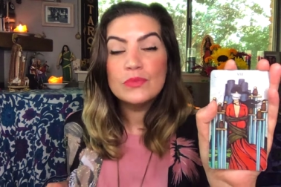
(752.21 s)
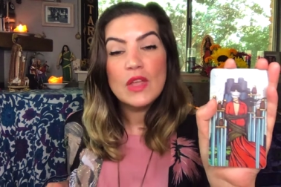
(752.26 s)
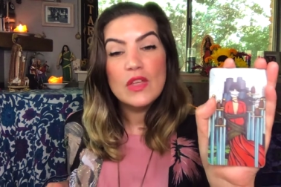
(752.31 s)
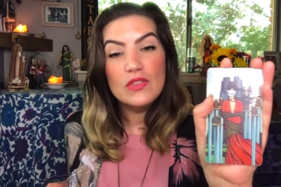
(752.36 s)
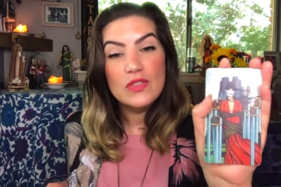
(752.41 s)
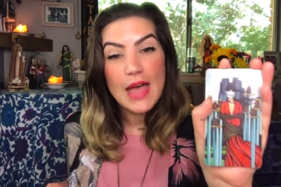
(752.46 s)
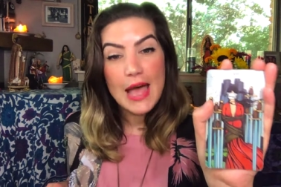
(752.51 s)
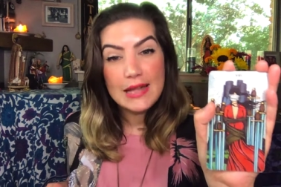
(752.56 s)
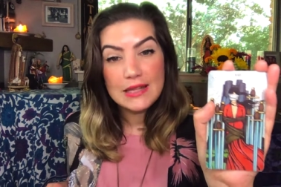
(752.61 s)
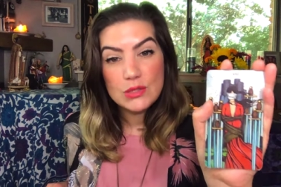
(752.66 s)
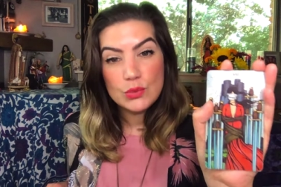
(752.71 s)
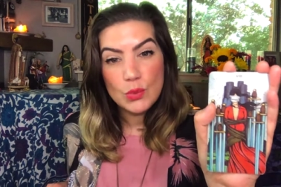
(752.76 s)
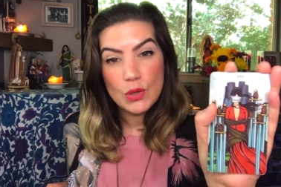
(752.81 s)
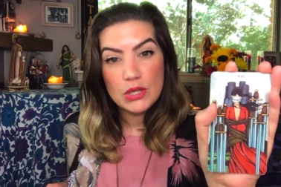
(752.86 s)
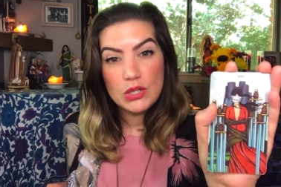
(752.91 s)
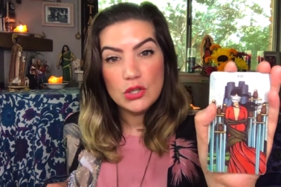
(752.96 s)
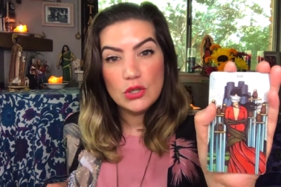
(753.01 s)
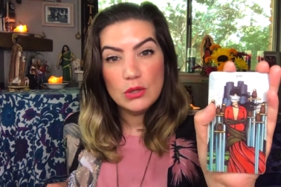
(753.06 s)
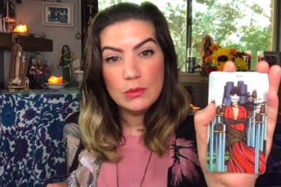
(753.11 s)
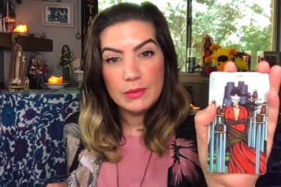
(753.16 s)
that's when
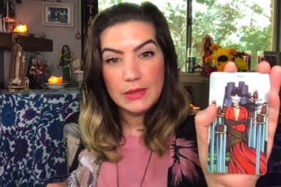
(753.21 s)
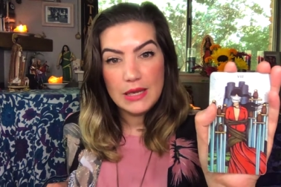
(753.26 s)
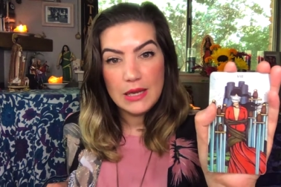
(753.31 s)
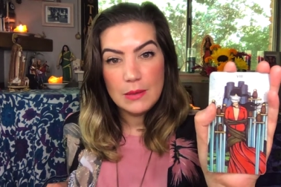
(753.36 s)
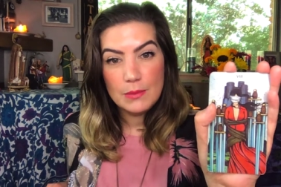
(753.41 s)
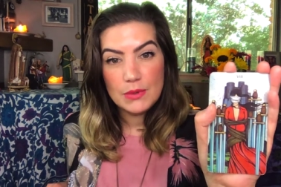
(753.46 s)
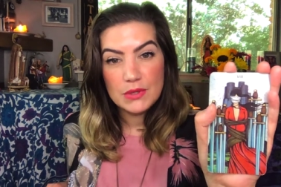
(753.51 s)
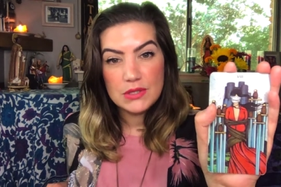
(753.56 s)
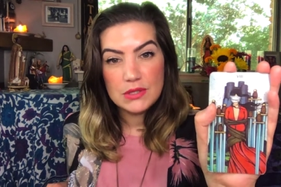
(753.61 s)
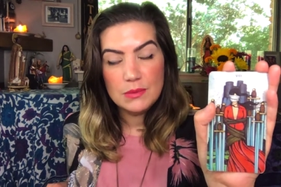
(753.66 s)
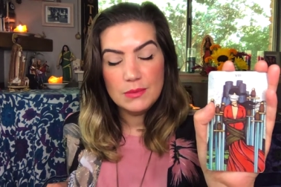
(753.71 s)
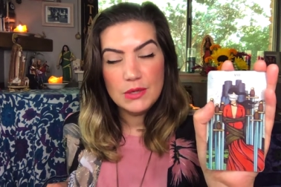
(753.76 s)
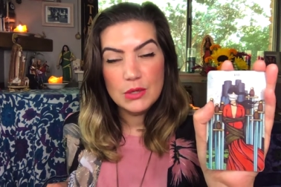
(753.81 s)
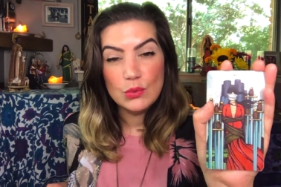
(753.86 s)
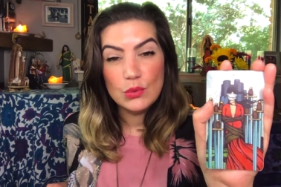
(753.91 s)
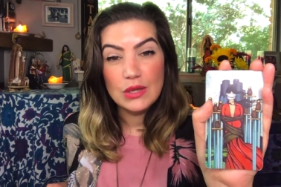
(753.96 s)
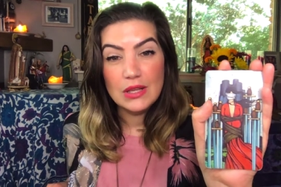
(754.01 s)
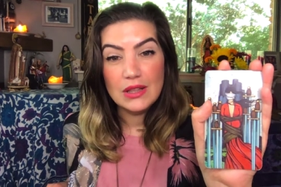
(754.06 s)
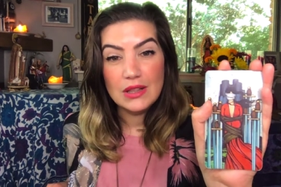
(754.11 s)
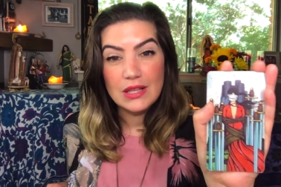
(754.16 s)
you'll be able to be
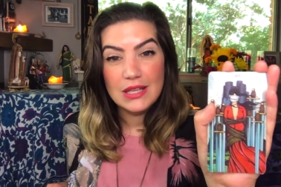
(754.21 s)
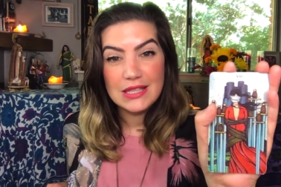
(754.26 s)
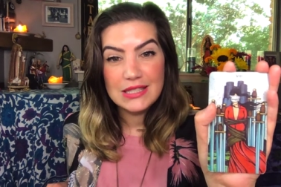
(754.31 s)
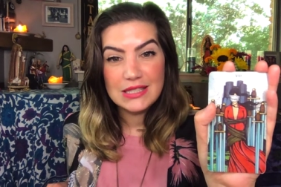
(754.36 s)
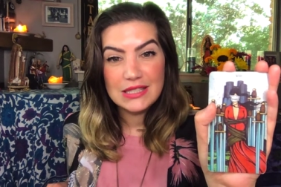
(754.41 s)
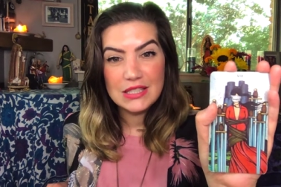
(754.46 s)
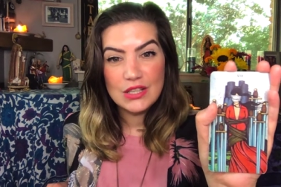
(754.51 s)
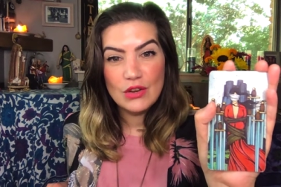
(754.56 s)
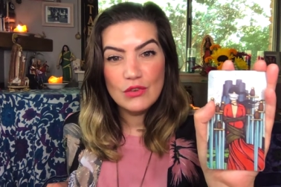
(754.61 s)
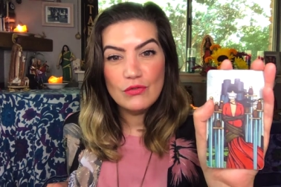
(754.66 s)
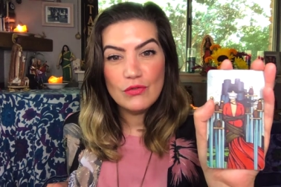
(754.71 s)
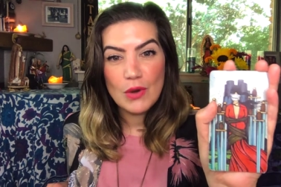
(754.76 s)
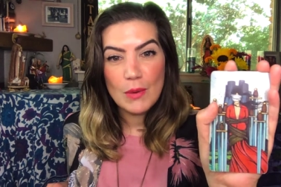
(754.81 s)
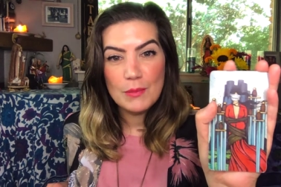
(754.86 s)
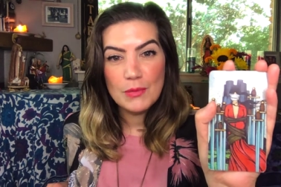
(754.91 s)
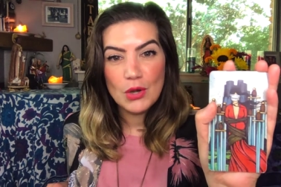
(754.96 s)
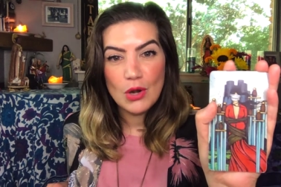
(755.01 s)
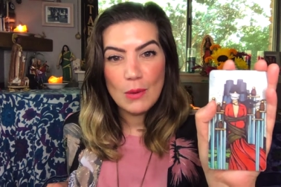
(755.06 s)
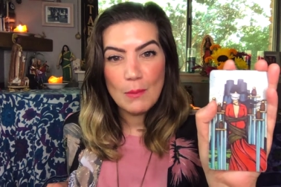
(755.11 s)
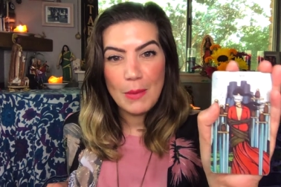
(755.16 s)
released from
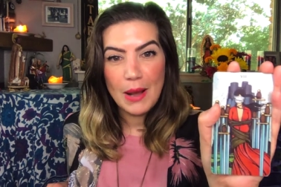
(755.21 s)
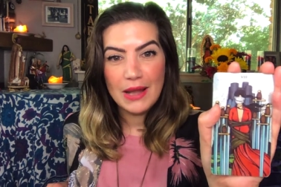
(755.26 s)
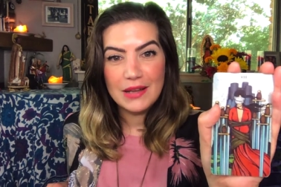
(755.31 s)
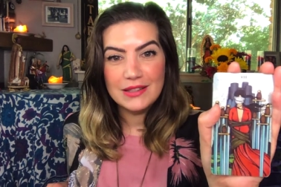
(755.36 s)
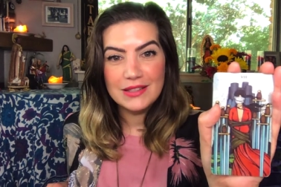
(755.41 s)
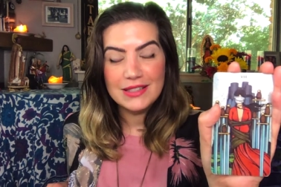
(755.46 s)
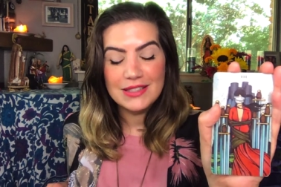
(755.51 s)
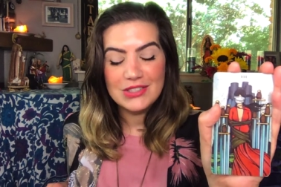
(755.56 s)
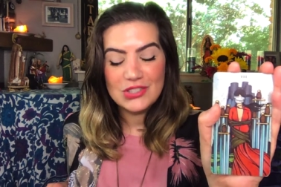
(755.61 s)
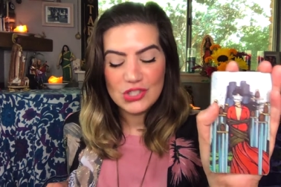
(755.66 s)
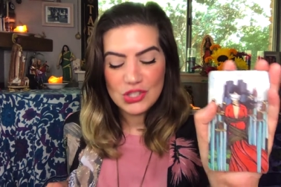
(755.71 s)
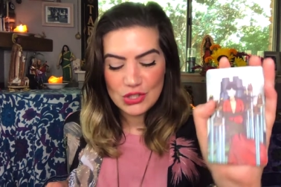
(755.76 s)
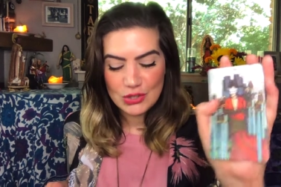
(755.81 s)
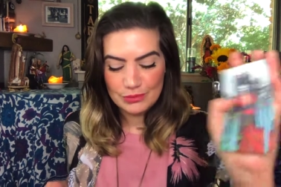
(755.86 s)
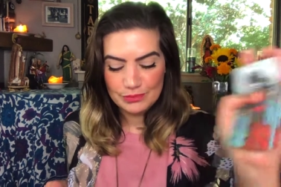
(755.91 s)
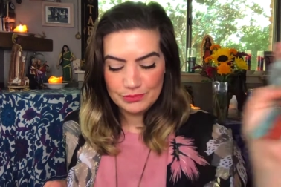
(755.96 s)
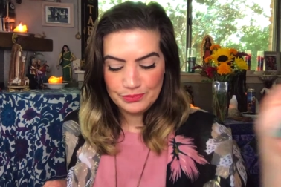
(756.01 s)
your bondage.